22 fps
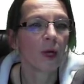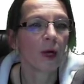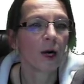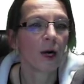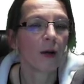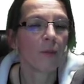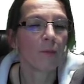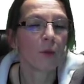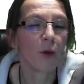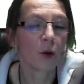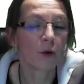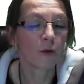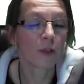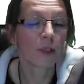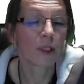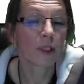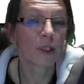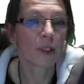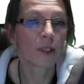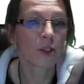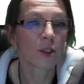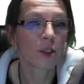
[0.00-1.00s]
I'm logged
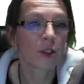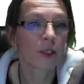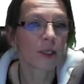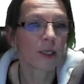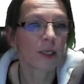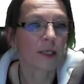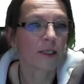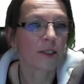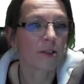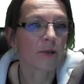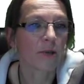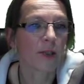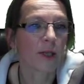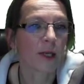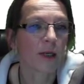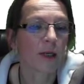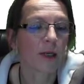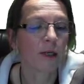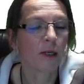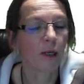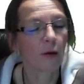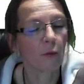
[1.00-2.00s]
in actually as Susanne,
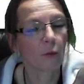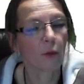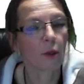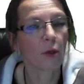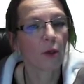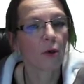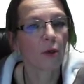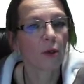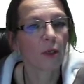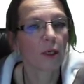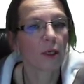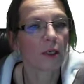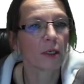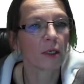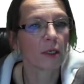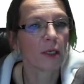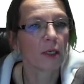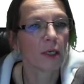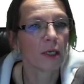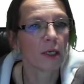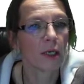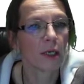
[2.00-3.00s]
and I will log in
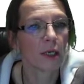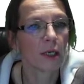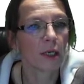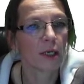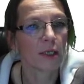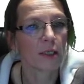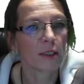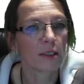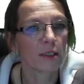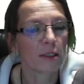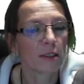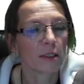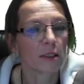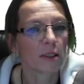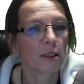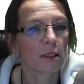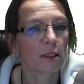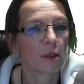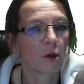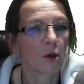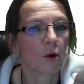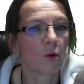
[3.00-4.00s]
as
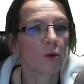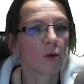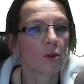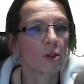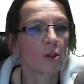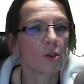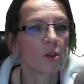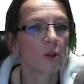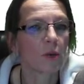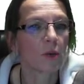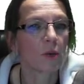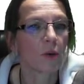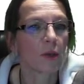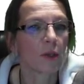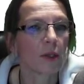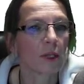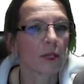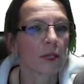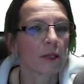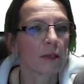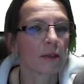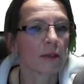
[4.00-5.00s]
Coder 2 on
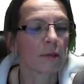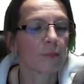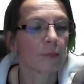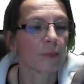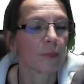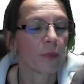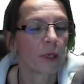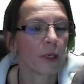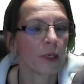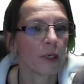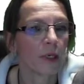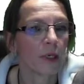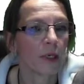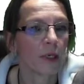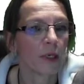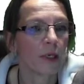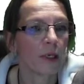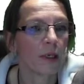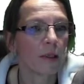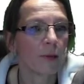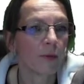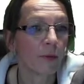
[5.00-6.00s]
the
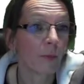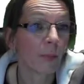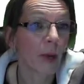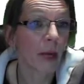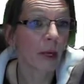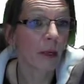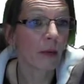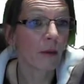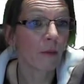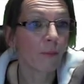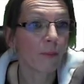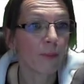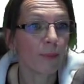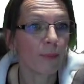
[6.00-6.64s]
Mac,